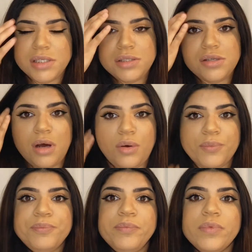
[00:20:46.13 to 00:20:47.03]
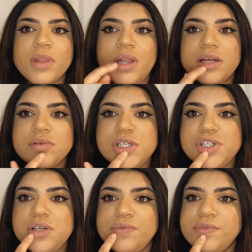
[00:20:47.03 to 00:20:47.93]
So that's why
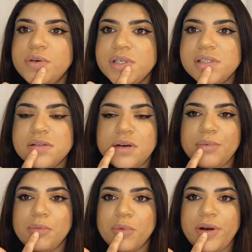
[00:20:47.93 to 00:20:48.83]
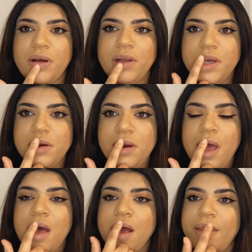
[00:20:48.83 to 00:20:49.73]
she focused a little bit more down here,
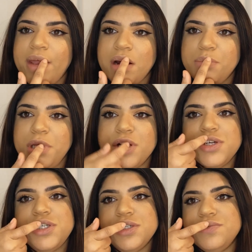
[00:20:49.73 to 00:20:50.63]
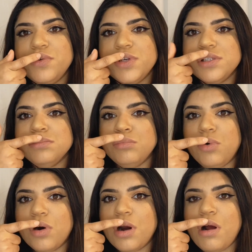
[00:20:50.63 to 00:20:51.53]
and then up here she just focused
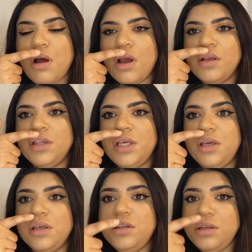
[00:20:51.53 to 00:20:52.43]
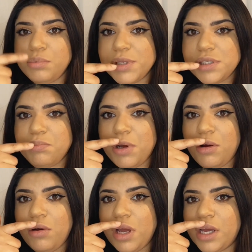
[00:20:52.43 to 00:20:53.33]
more on the cupid's bow
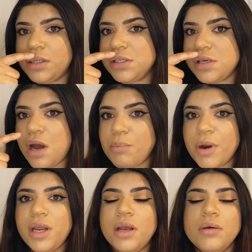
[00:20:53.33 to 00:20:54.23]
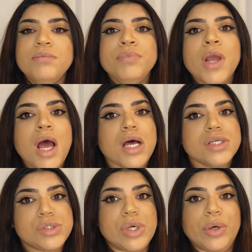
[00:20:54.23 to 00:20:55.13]
at the top right here.
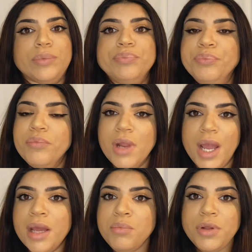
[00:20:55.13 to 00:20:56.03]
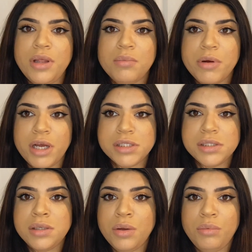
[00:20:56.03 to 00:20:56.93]
So I am really impressed
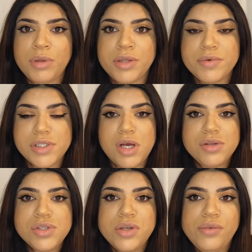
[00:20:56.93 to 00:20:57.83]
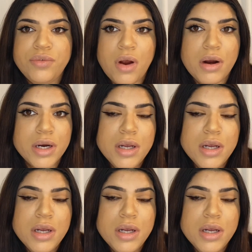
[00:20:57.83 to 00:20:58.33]
with the results so far.